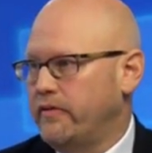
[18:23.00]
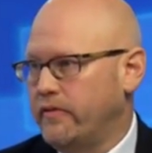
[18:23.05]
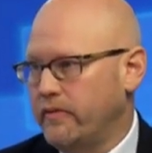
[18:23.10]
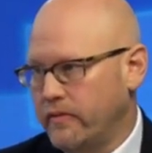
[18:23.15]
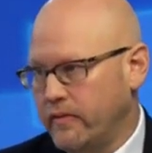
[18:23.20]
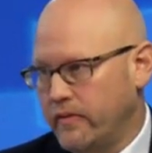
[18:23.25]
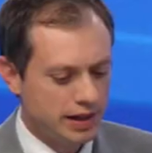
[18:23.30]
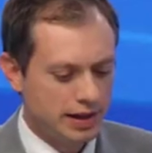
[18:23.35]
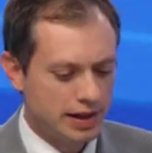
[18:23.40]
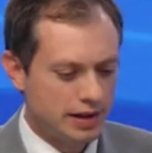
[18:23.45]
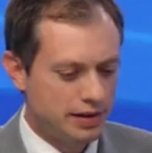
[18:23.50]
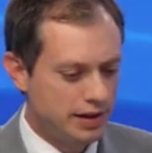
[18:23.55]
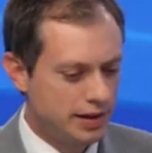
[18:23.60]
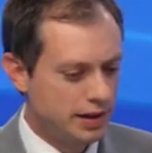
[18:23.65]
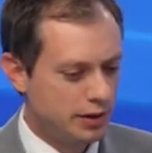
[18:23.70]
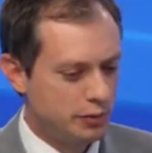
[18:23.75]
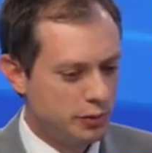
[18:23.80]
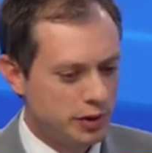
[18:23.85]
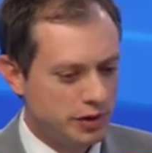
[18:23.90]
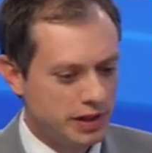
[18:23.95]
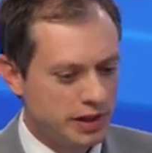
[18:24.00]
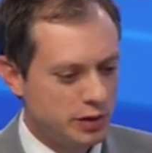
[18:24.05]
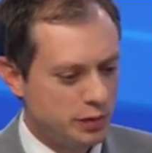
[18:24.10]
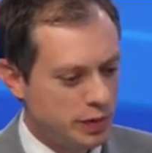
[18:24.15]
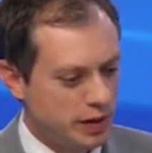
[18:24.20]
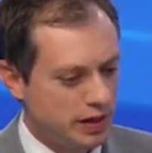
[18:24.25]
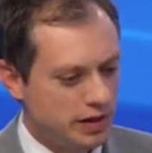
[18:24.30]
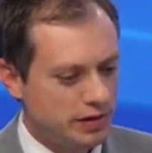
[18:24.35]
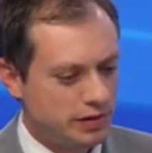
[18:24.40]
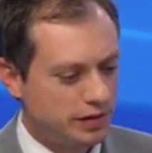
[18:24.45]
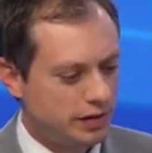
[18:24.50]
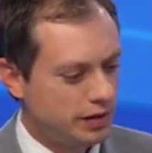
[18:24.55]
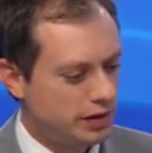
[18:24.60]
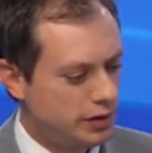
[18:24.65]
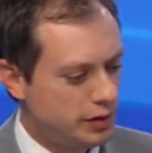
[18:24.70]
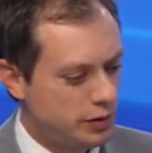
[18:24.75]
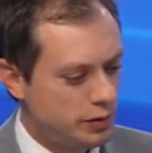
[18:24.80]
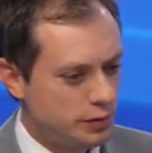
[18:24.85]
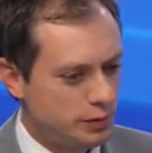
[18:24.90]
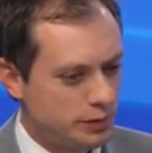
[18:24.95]
Yeah, again, I think it really depends,
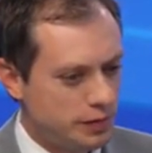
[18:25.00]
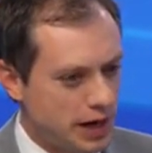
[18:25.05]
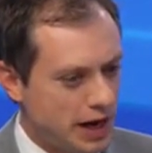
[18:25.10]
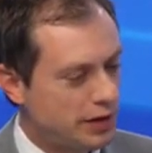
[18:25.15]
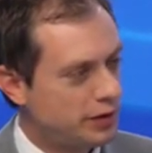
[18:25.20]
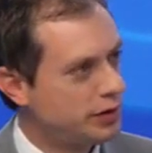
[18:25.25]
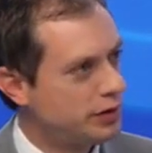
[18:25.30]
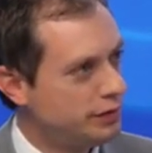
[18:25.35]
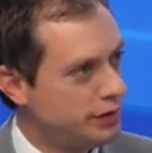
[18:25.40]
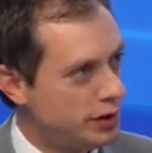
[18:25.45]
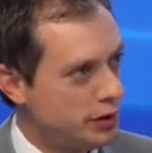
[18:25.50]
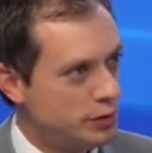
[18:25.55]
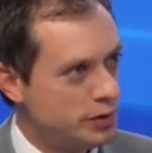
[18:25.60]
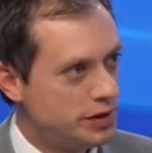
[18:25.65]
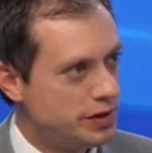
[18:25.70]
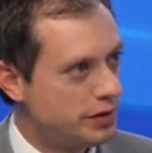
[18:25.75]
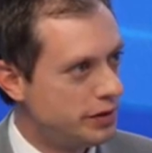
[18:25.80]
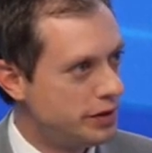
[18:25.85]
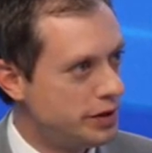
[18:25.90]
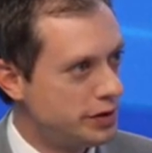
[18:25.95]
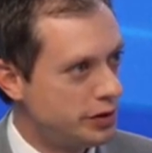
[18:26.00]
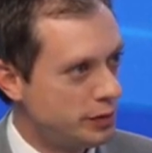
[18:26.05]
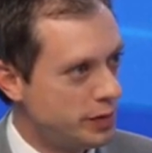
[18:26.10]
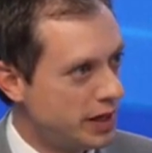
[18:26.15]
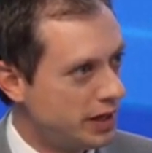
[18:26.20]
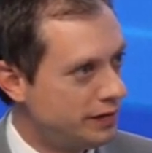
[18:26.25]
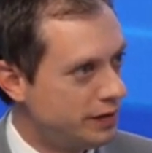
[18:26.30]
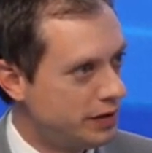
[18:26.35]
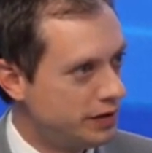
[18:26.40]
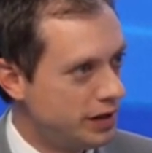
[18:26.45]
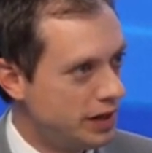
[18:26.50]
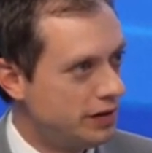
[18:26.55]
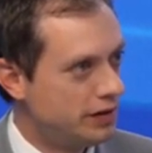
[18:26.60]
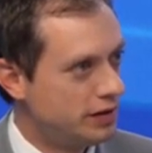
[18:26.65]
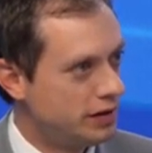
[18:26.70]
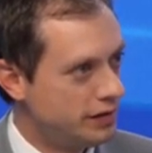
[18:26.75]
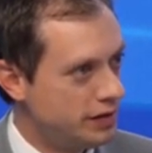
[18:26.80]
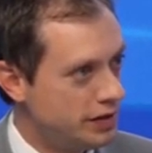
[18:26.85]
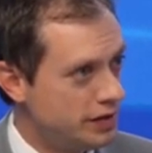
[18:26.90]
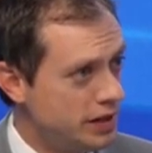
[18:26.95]
you know, how severe was their initial
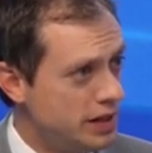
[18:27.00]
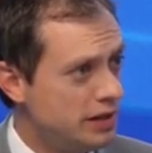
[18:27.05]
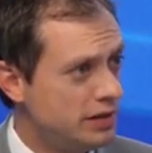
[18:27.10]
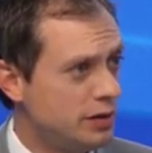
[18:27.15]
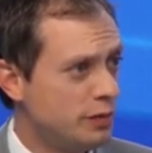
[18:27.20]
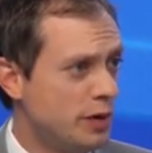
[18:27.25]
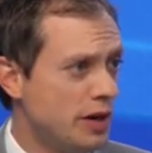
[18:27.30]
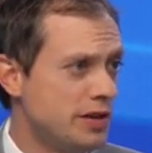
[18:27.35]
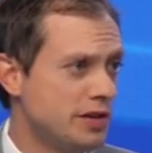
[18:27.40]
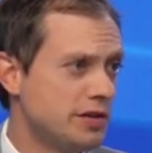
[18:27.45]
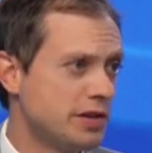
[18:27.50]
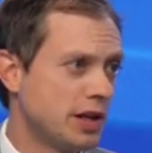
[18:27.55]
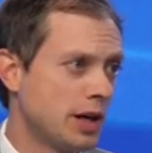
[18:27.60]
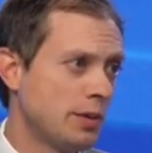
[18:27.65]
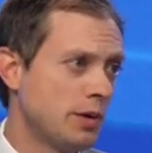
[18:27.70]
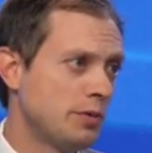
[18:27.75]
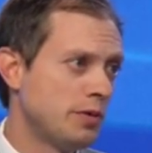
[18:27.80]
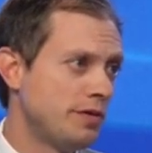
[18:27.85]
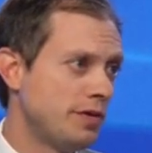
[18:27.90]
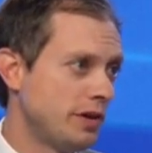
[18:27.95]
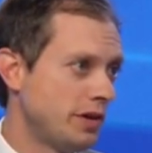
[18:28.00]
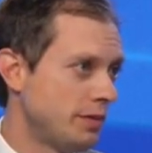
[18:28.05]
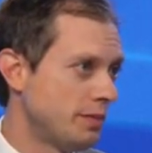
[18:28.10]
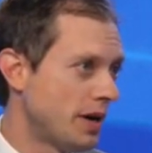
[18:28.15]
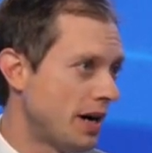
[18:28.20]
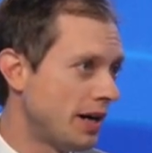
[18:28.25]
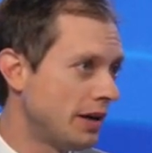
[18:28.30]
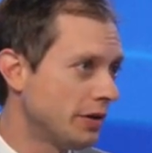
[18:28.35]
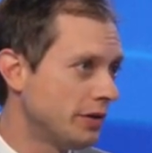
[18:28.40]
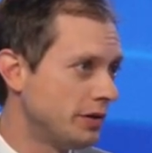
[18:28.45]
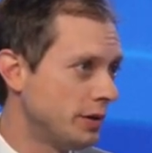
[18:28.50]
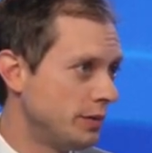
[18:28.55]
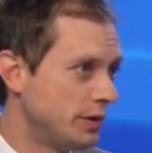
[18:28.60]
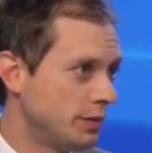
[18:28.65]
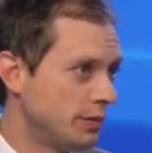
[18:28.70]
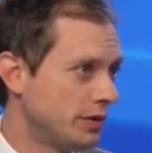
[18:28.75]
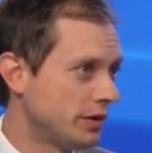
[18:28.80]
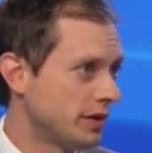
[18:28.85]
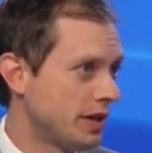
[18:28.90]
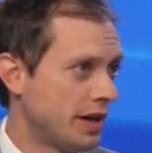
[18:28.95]
manifestation of disease. If patients come in with very mild
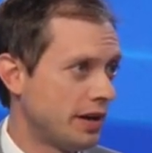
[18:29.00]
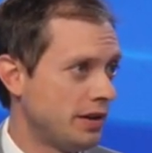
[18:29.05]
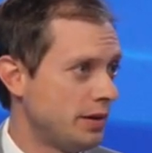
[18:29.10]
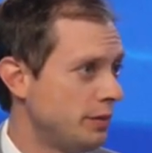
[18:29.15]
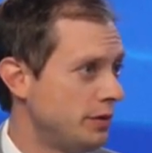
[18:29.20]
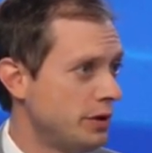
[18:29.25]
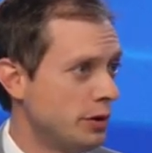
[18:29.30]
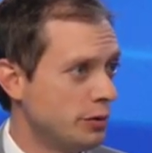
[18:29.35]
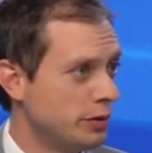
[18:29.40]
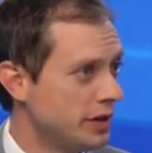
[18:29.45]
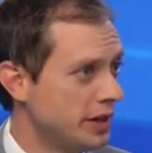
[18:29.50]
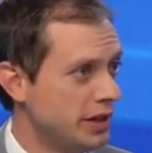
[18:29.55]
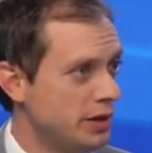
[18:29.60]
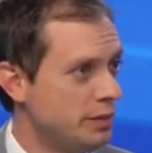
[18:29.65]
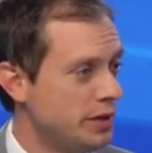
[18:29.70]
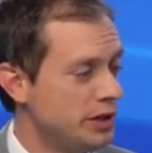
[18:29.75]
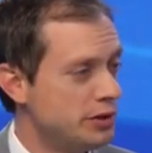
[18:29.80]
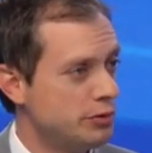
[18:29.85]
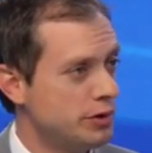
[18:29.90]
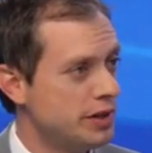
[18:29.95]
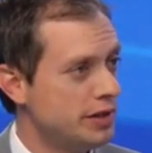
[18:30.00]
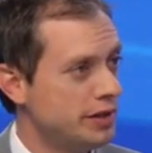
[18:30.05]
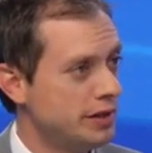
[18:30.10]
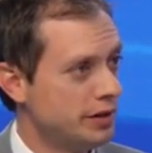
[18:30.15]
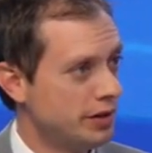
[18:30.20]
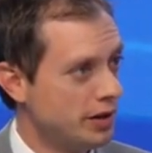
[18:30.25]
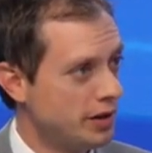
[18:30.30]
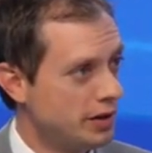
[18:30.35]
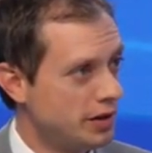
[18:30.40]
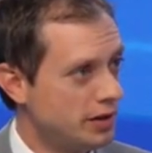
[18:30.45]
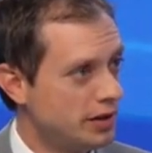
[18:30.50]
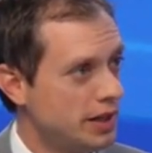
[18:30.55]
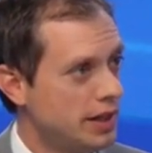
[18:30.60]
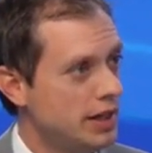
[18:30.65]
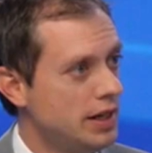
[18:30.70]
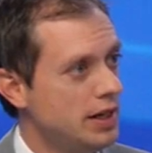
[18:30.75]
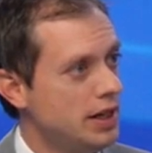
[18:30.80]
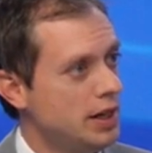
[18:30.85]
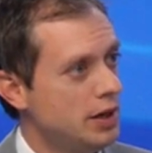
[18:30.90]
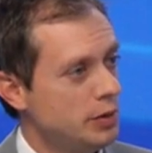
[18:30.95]
symptoms, a lot of them don't need to be treated at all.
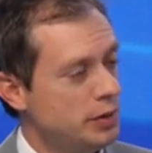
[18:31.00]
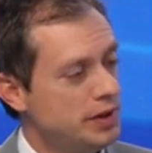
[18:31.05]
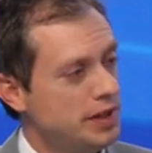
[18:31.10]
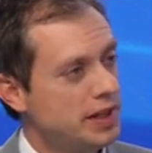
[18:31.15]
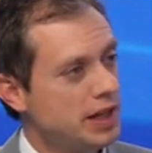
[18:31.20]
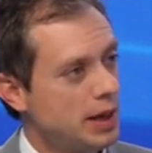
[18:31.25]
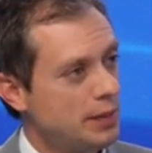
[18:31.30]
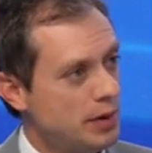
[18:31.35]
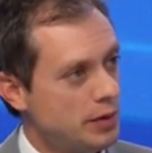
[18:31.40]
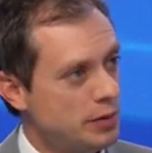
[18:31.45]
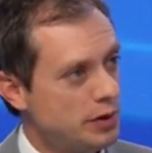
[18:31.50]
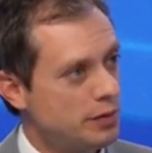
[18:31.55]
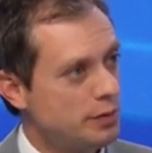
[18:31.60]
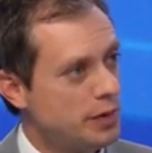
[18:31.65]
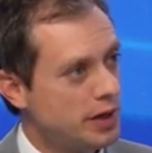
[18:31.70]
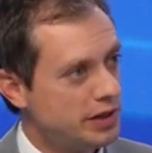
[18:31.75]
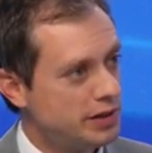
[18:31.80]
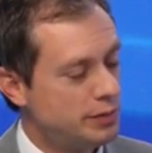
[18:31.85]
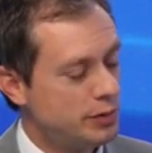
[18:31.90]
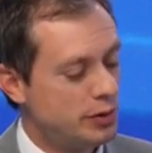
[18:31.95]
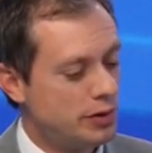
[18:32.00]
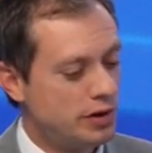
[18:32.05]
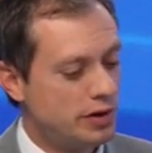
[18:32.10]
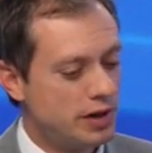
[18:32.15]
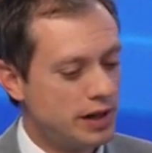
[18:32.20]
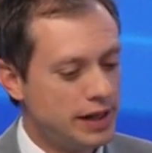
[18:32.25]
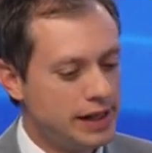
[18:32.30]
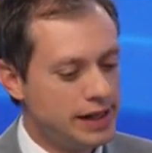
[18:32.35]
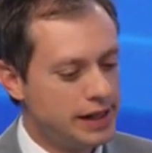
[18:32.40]
When they come in with much more